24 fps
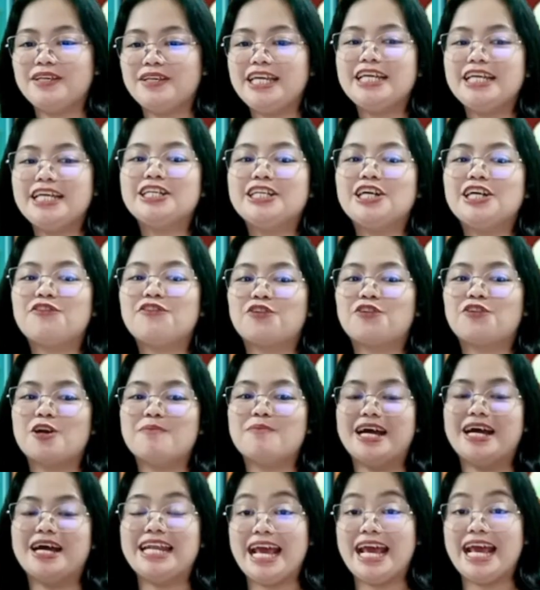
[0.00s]
either from
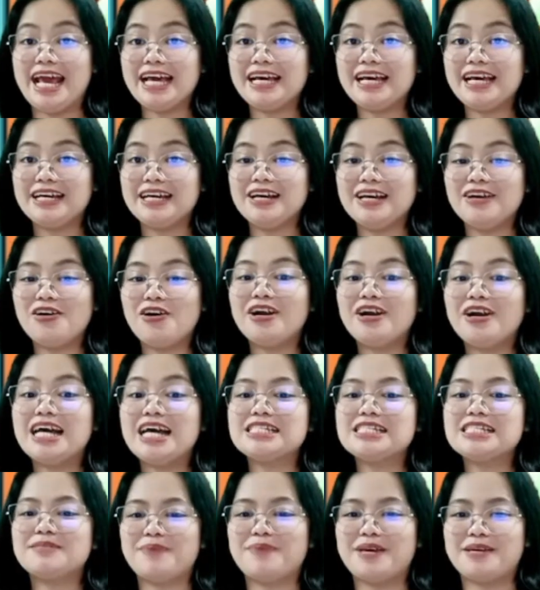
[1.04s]
an egg or
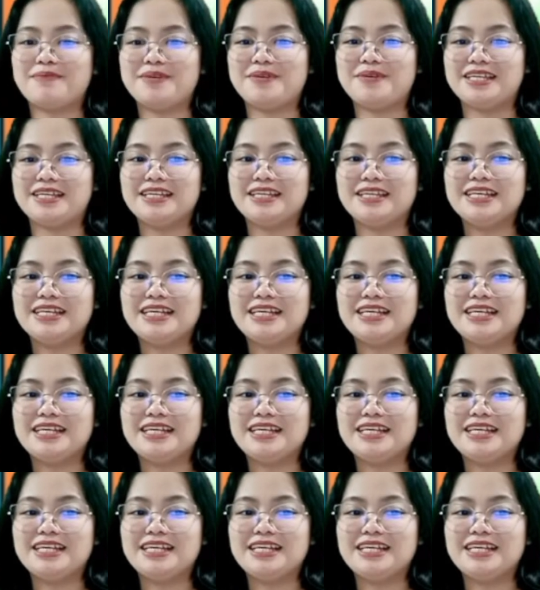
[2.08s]
as baby